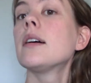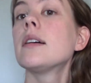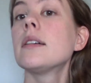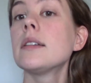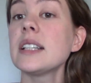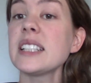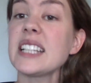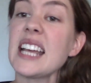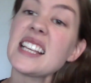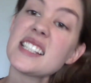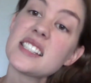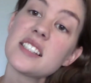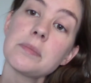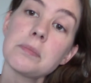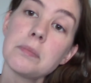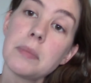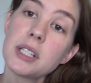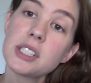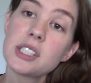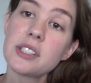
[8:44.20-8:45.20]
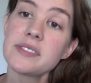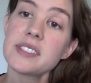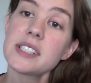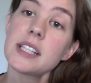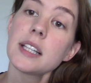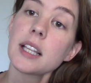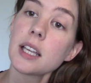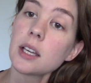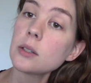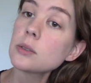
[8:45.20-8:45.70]
it has a bunch of
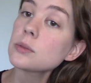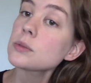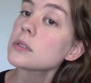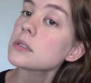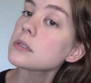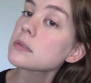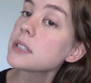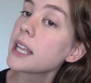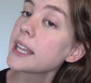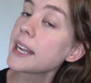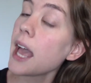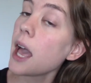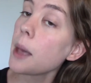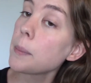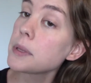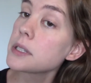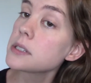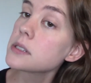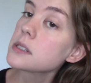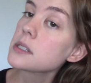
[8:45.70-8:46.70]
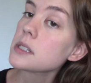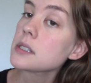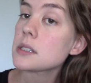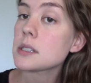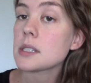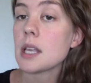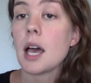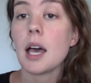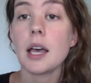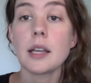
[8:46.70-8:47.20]
silicones that happens. It's
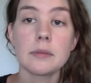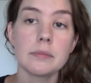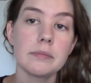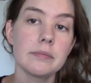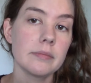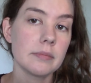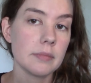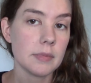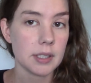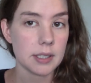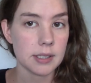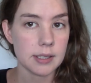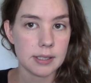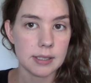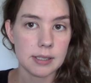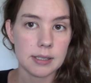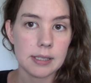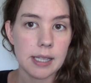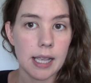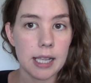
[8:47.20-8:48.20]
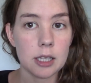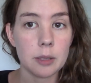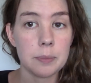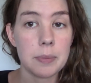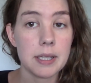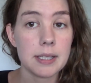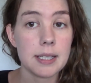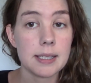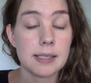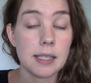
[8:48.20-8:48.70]
got the
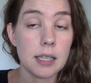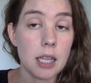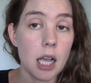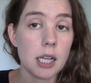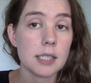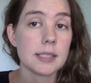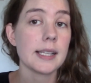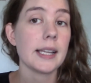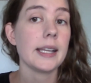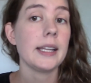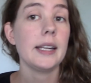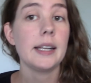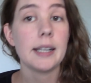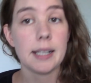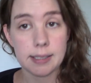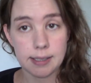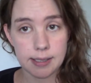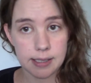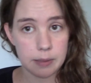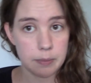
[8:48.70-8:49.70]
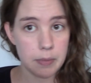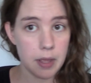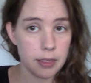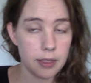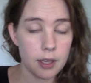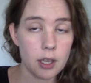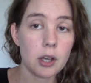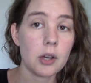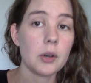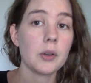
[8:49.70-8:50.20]
cyclopentasiloxane, it has
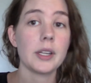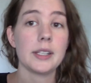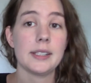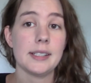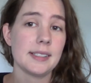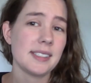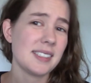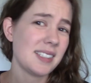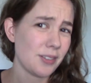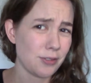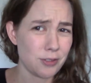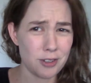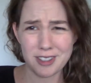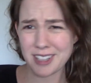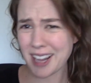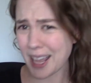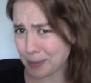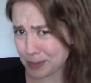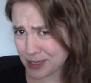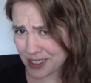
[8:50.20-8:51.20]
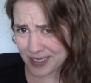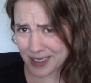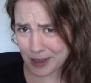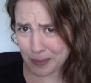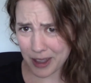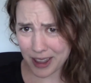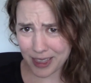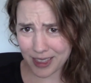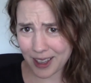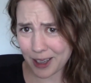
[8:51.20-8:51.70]
dimethicone, it has different types of
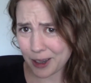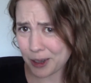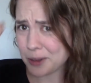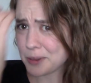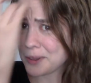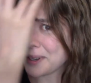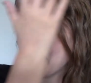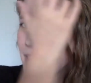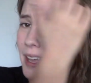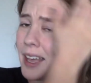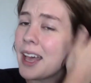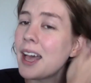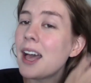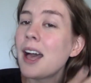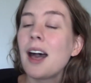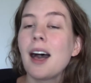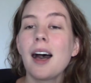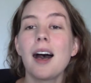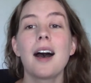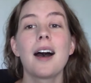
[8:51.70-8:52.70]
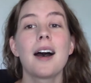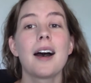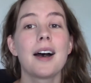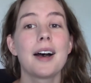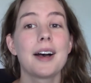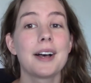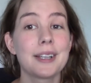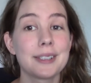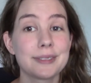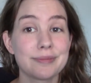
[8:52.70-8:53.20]
dimethicone.
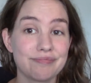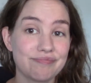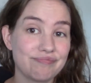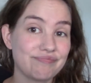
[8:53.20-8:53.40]
I